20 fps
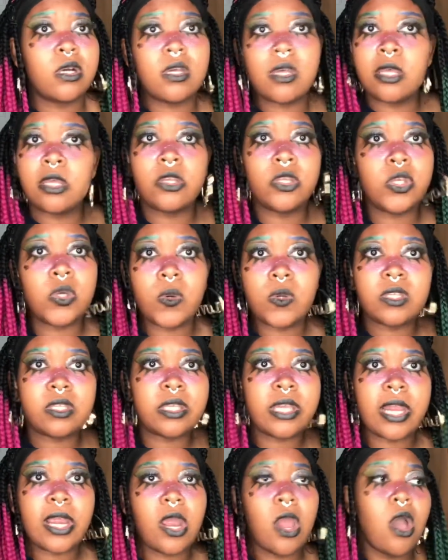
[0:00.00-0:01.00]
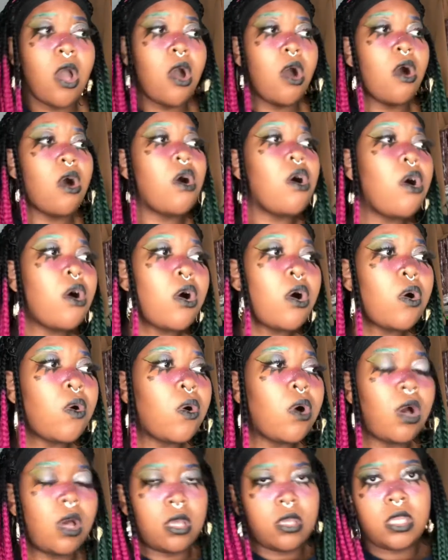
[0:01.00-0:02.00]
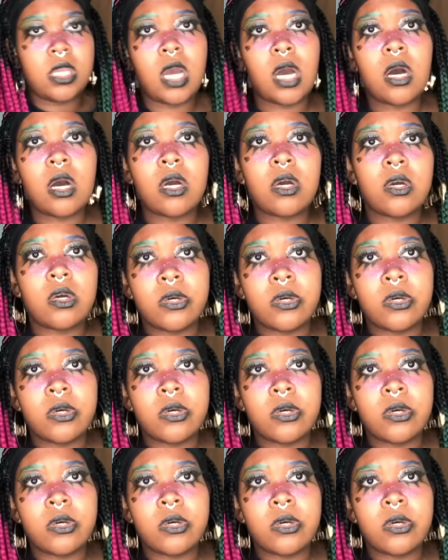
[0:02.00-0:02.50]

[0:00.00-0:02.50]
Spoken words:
you always hear, oh, your uncle,